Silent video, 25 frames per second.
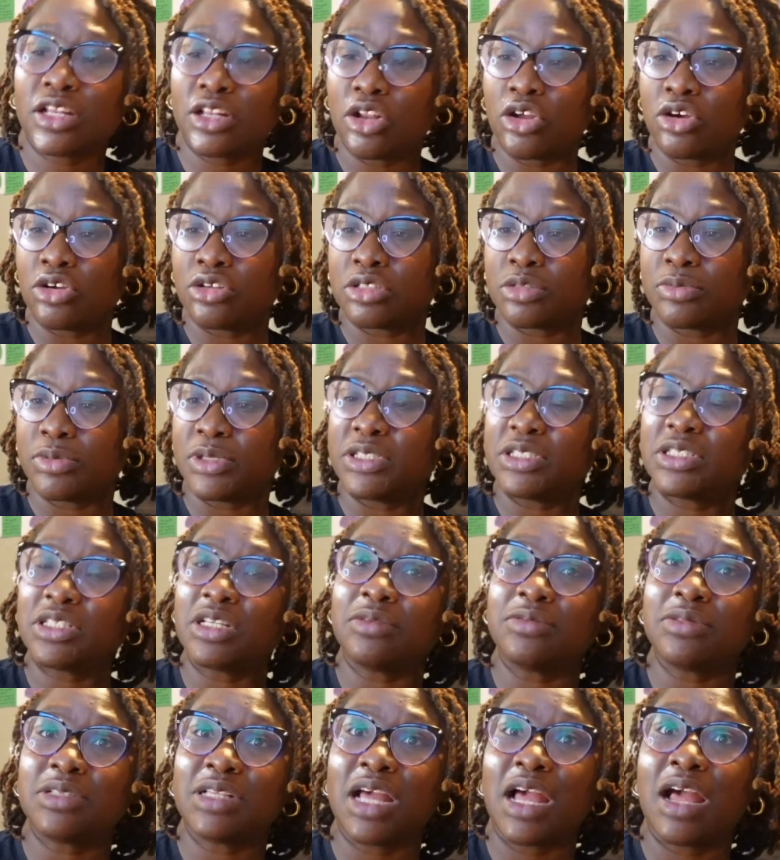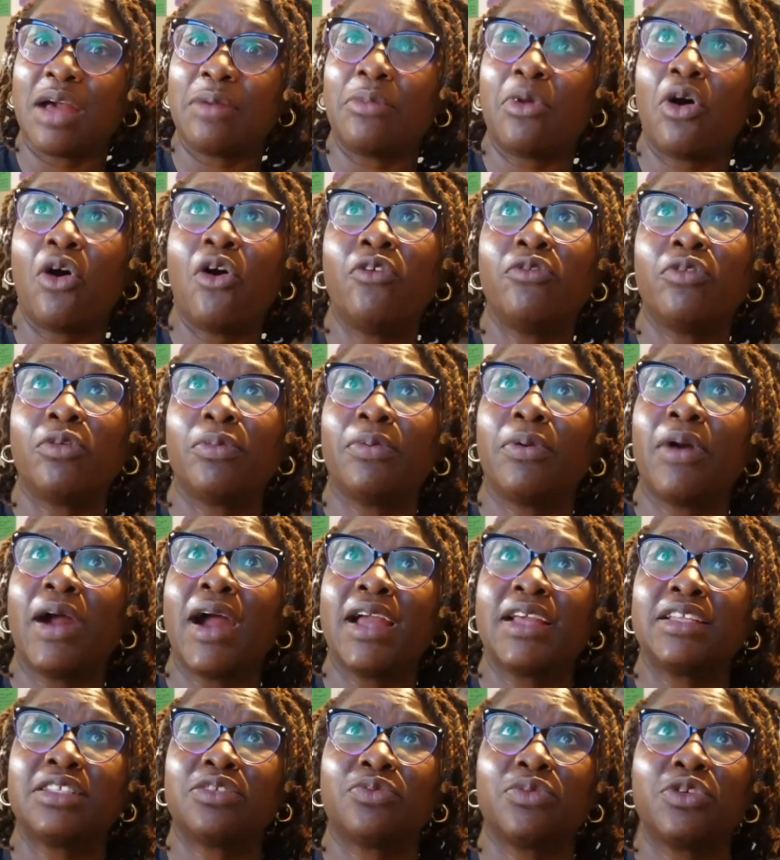clothes be sometimes
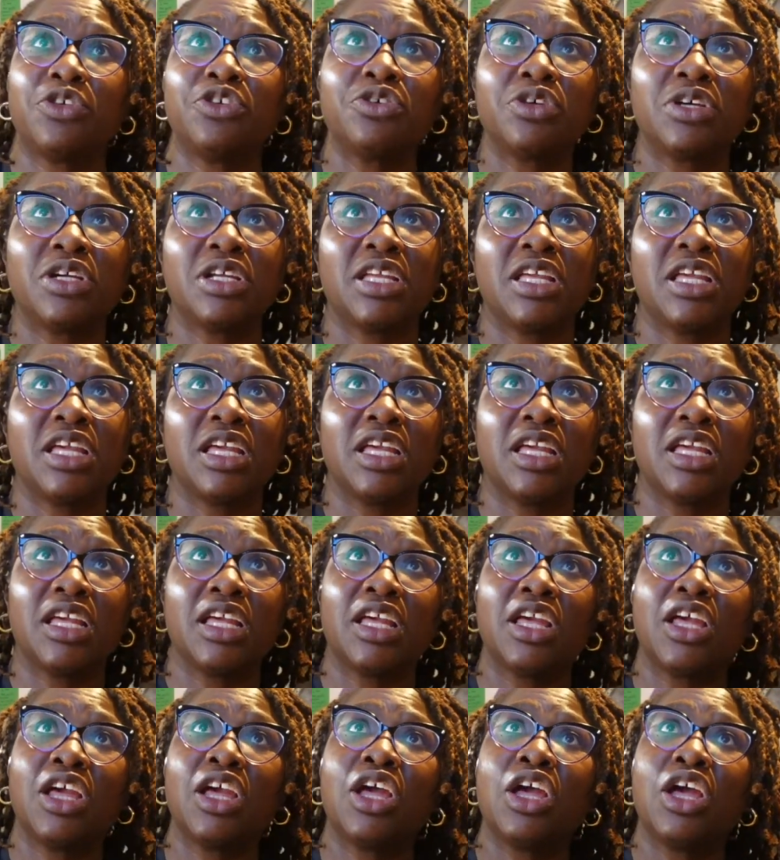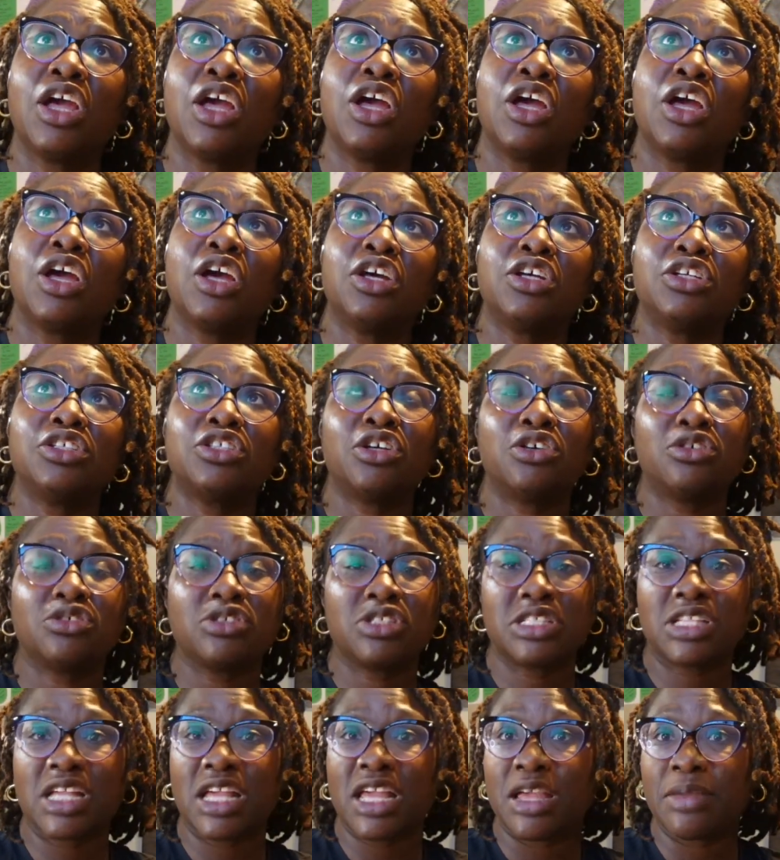overpriced when you could get those
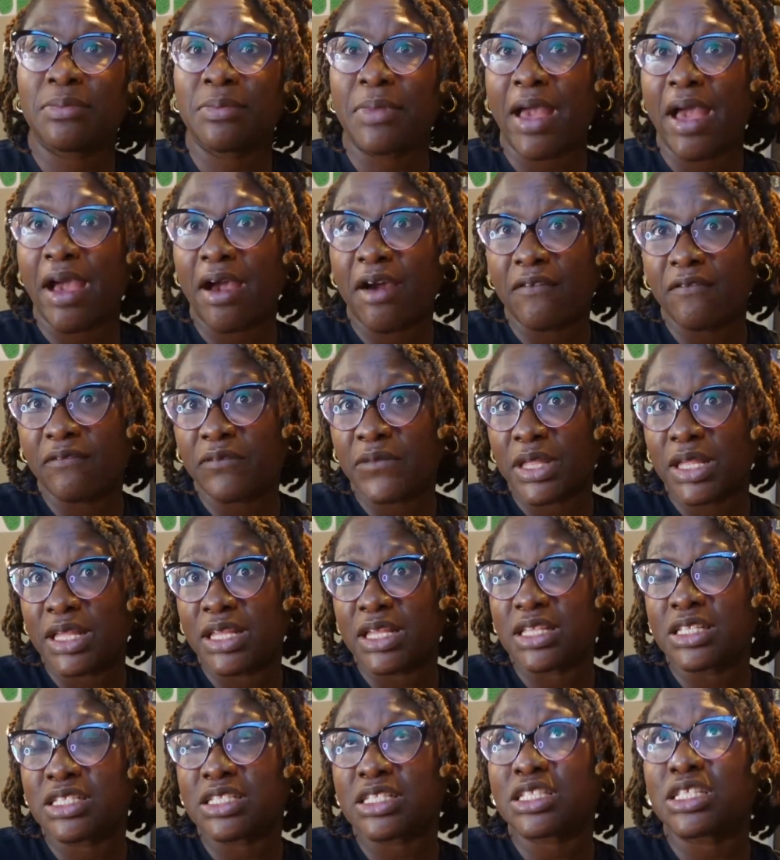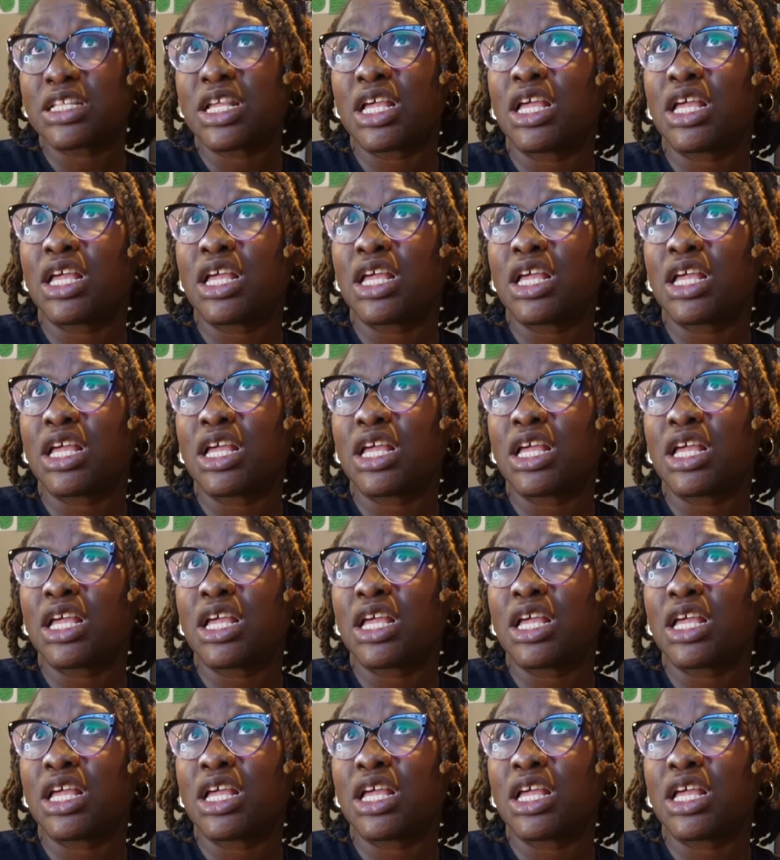same outfits,